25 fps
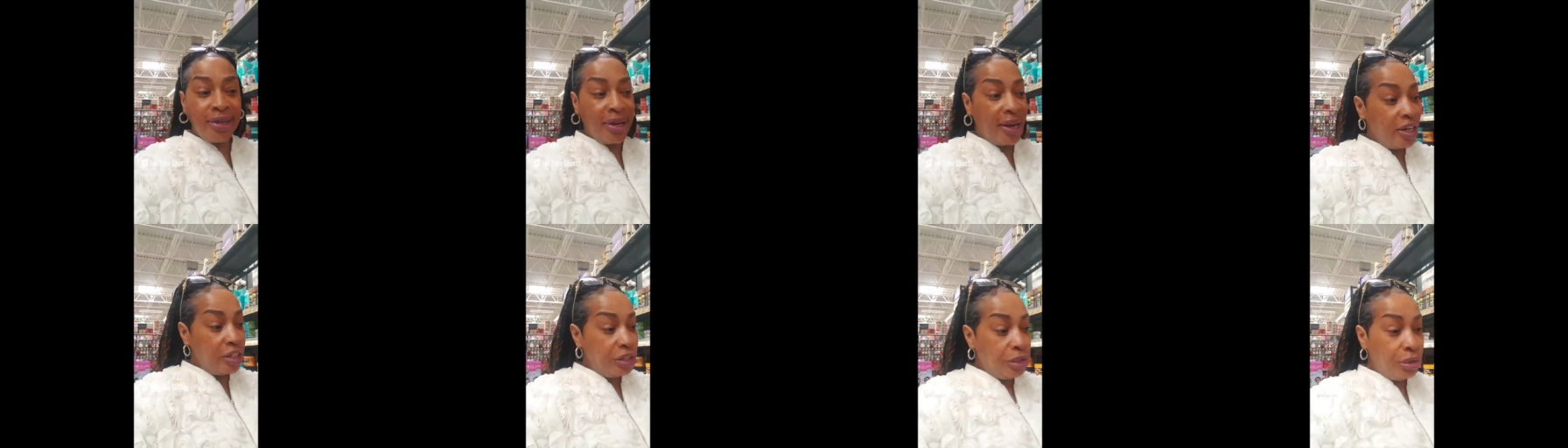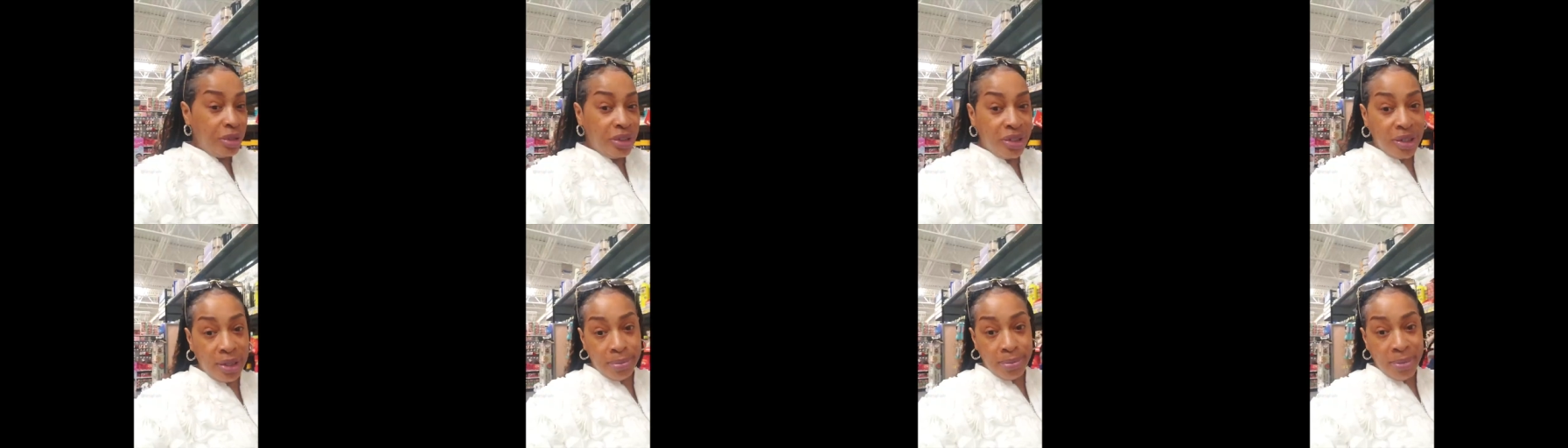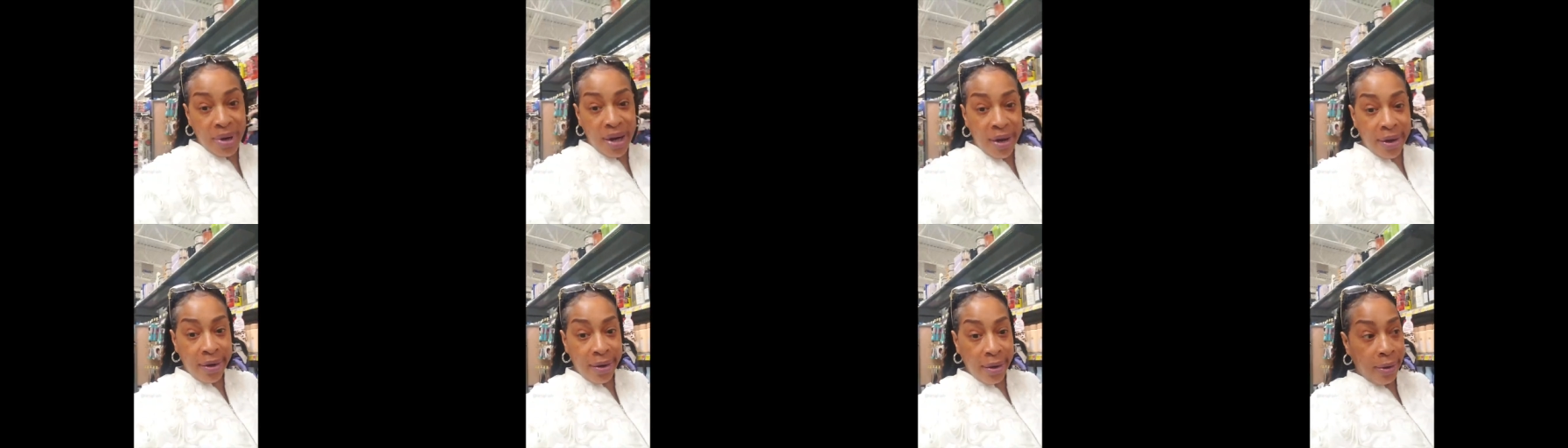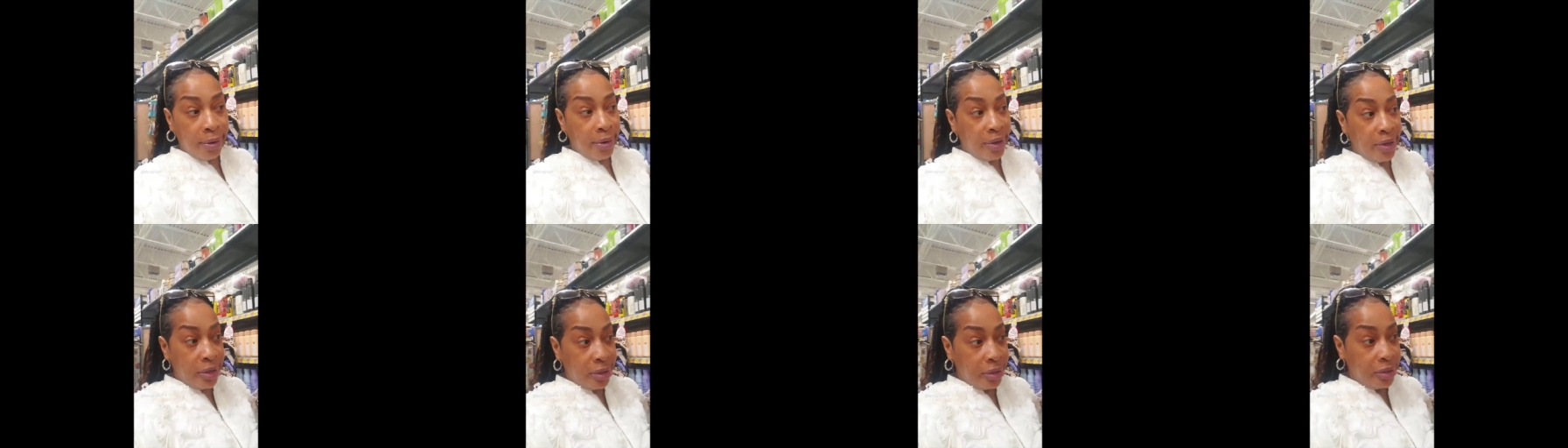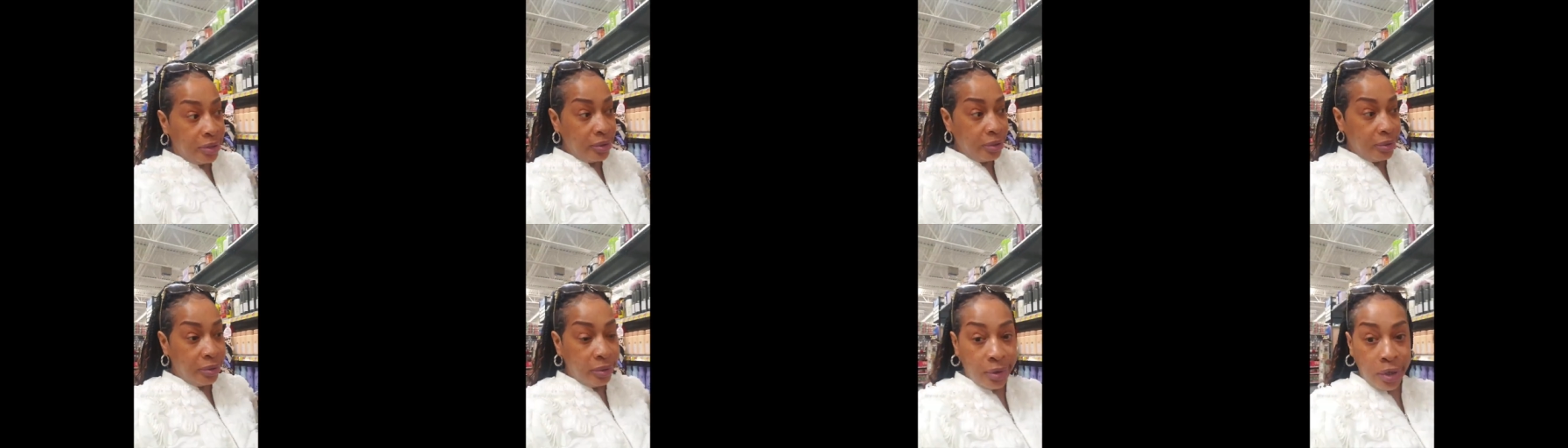As you see, my hair
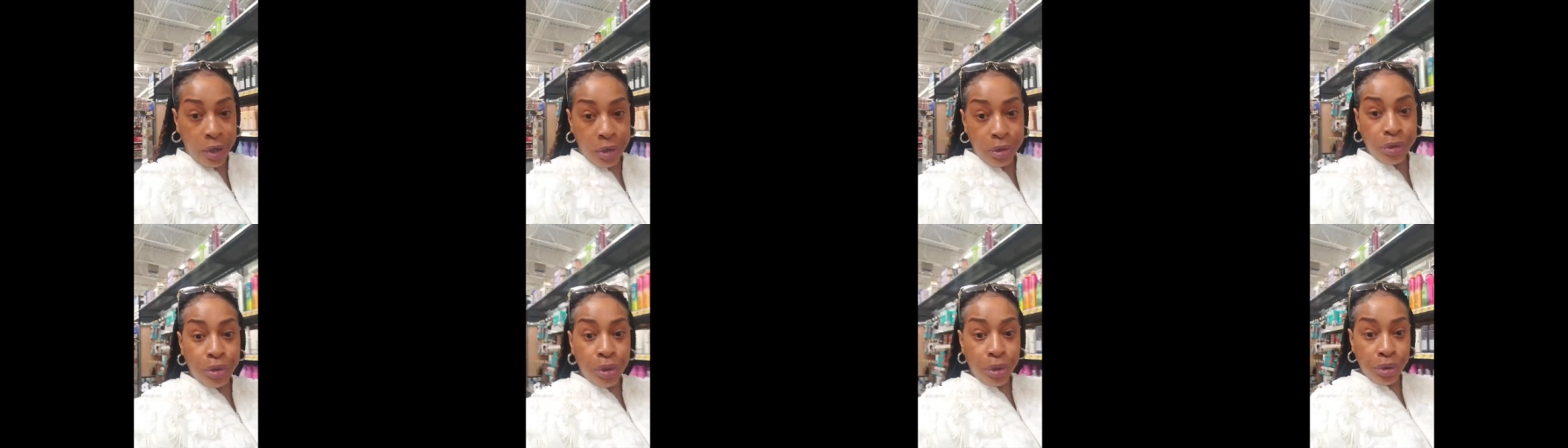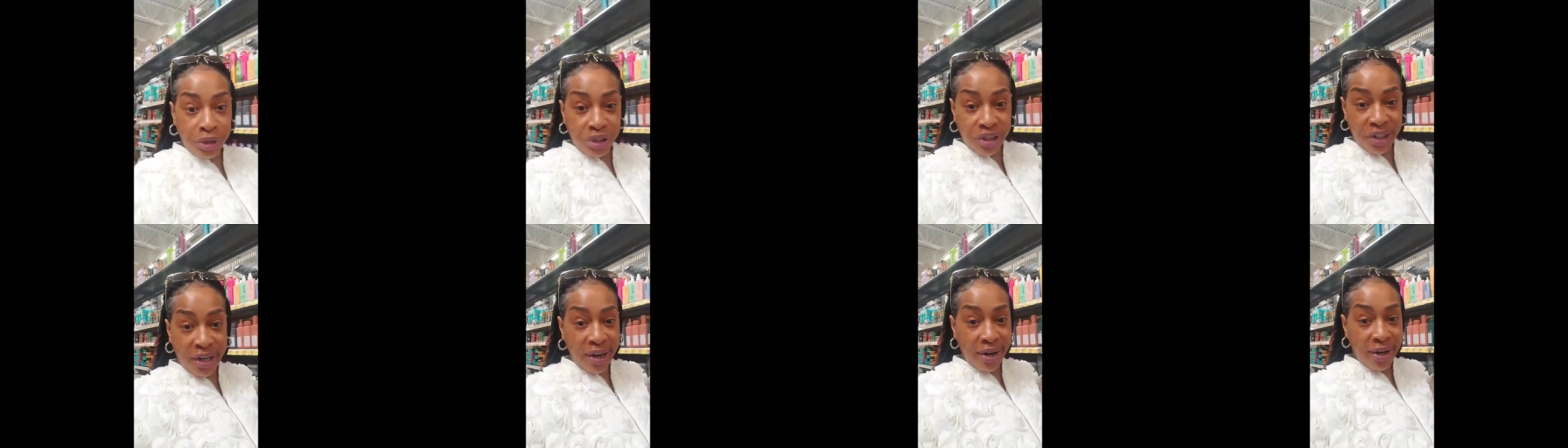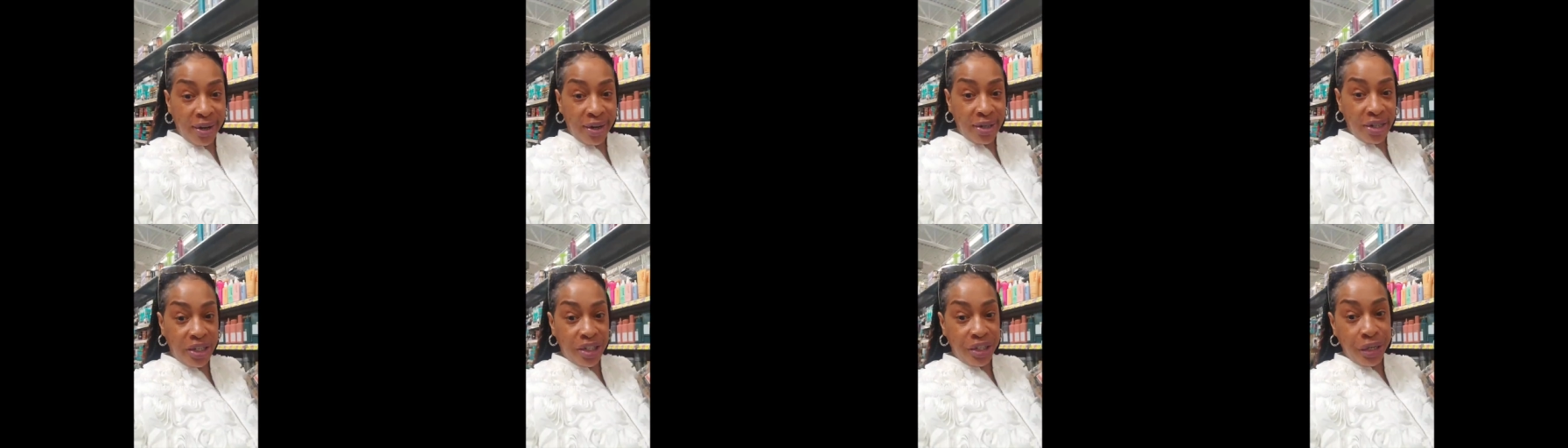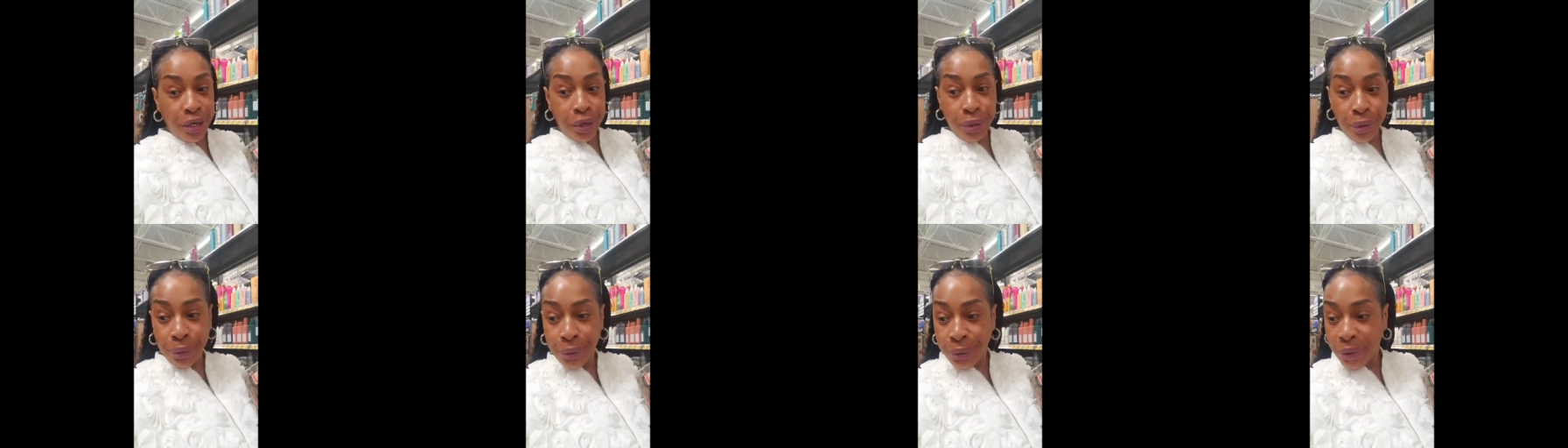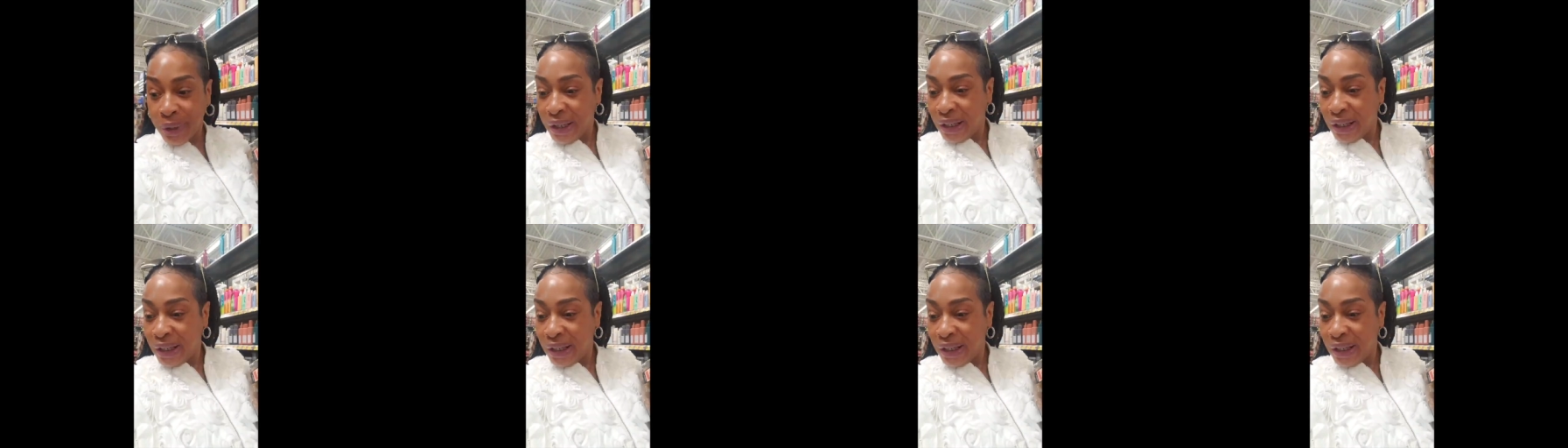is, you know, crocheted, so.